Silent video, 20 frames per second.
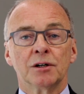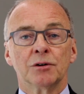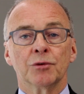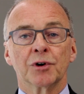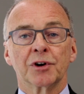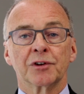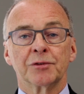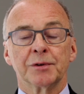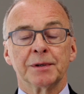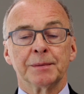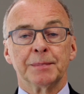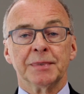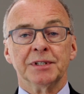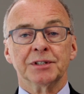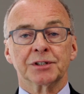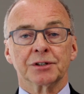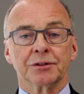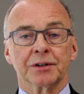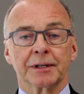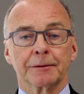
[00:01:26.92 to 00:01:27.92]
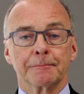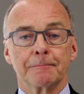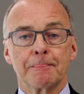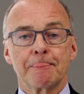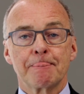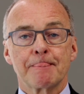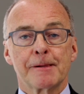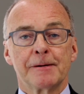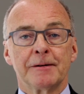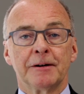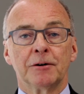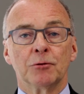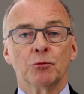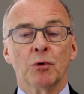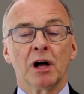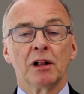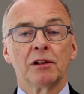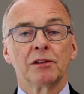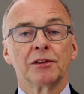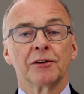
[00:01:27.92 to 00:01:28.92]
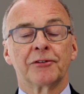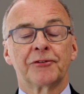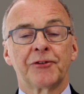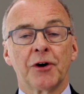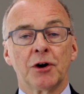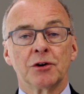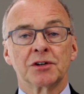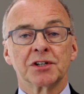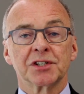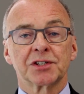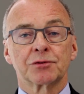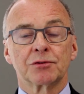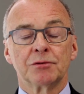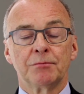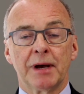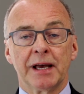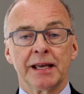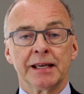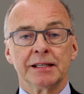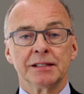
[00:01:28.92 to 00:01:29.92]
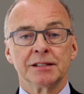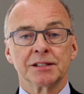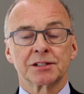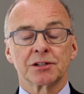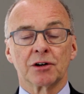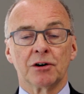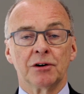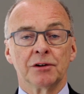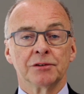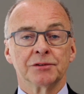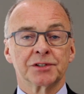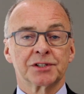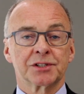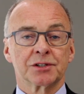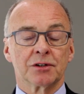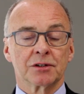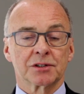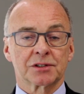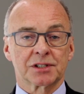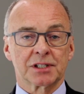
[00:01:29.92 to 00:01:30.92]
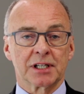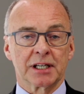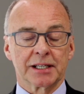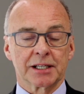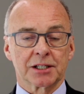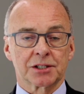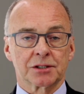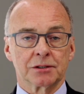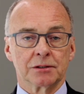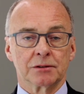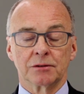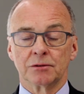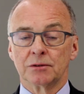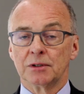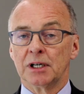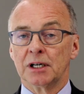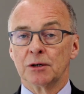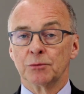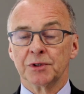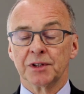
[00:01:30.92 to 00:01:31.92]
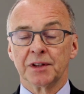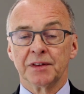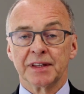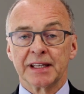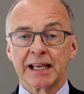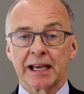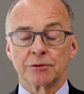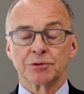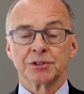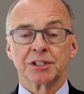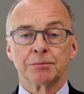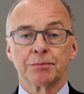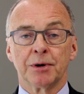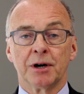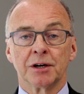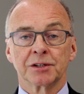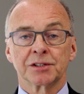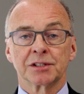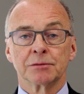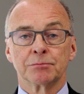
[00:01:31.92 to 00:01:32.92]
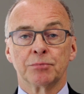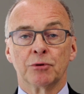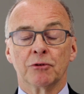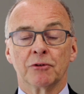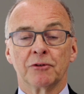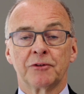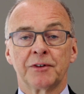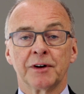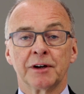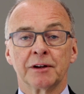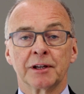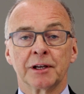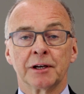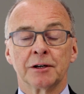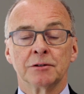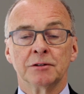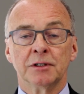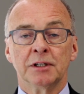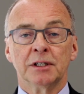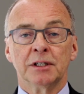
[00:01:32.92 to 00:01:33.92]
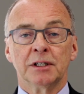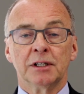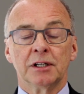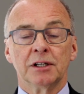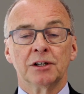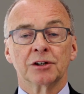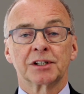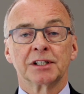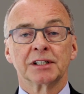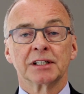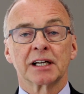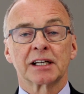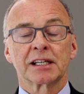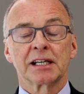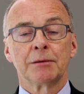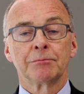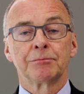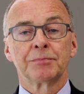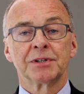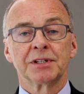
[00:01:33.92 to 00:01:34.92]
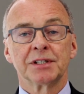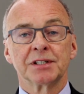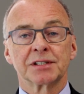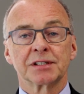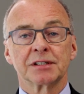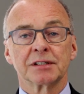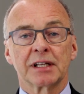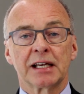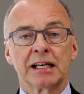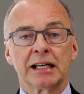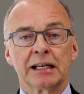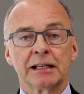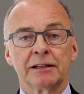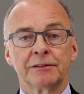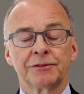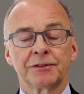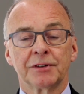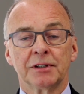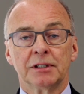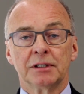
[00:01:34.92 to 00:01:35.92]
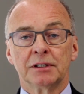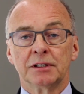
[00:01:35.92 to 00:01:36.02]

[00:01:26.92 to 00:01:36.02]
What have we been doing? Well, the focus remains on stock selection within the equity part of the portfolio, looking at companies that have